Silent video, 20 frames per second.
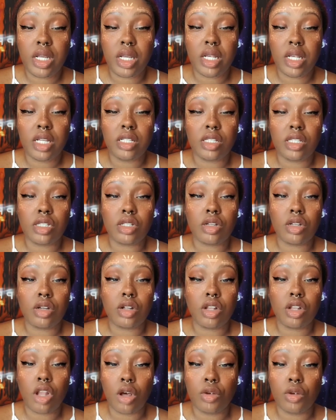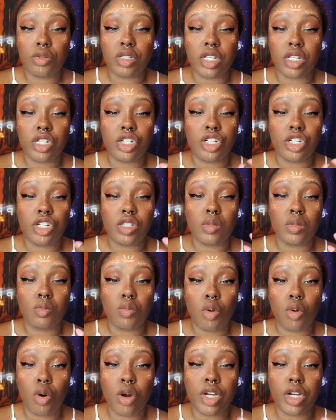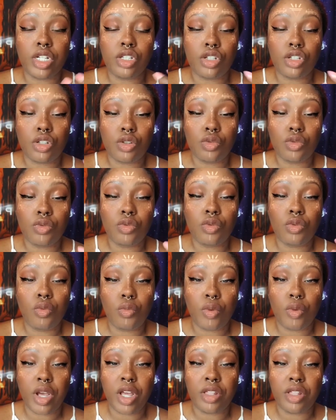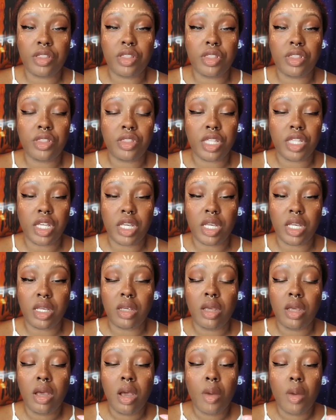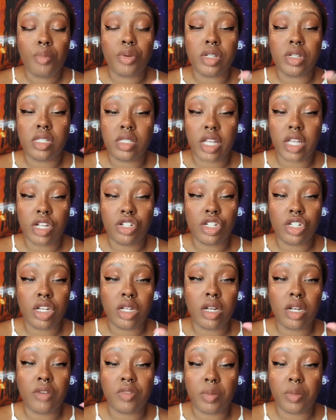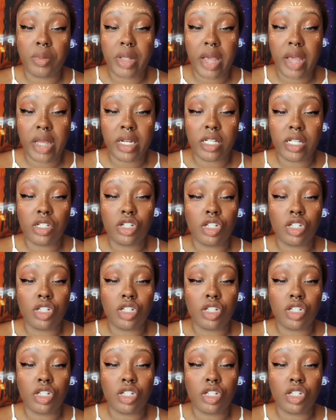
is close and she's more in tune with the precession of the planet.